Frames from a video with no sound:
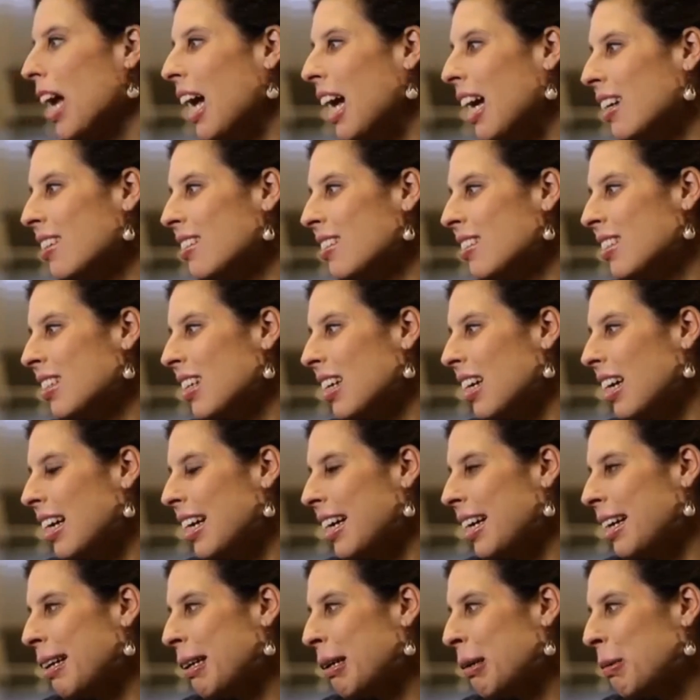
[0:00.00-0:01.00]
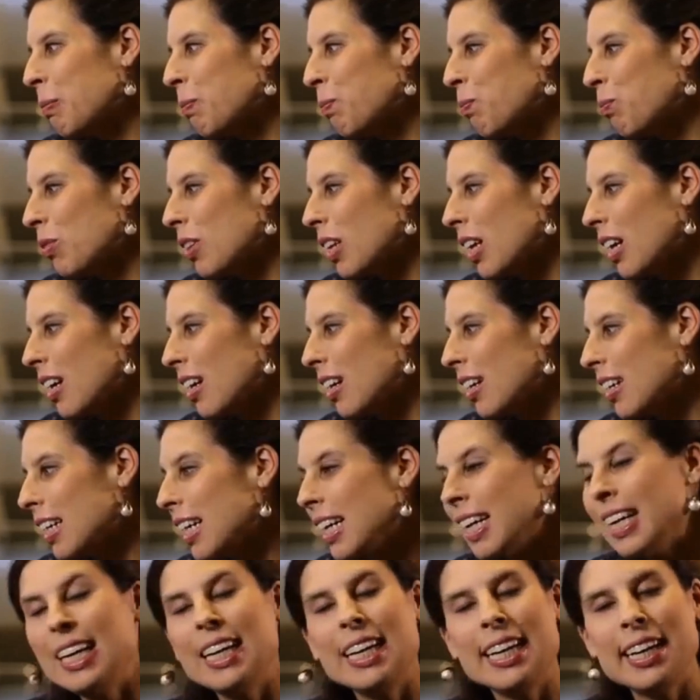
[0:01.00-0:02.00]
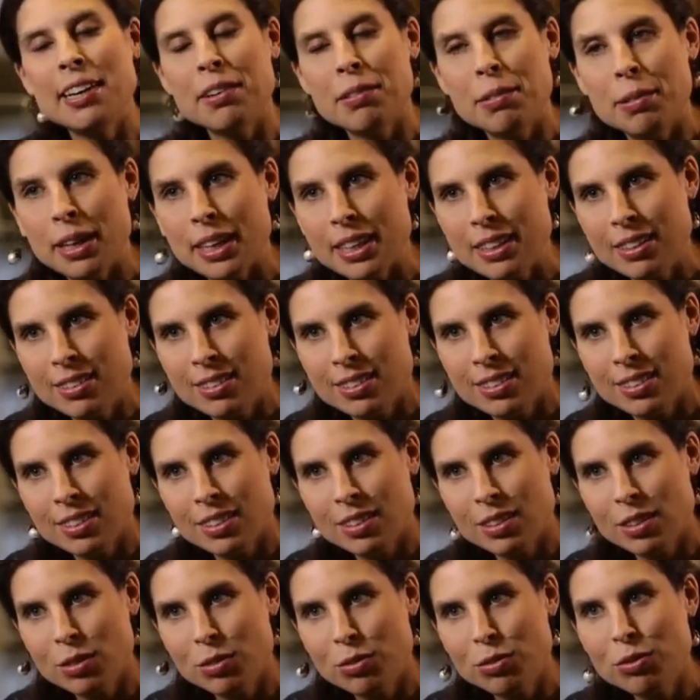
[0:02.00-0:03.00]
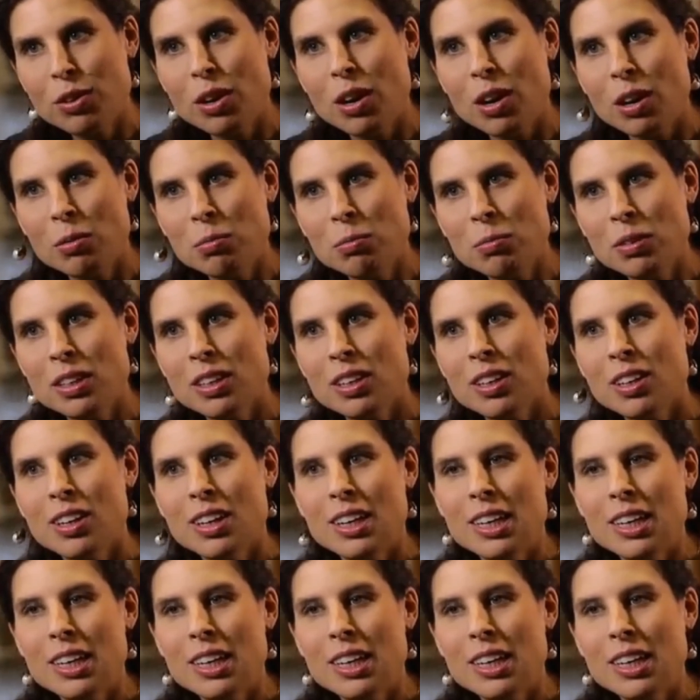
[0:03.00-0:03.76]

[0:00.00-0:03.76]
and clear it from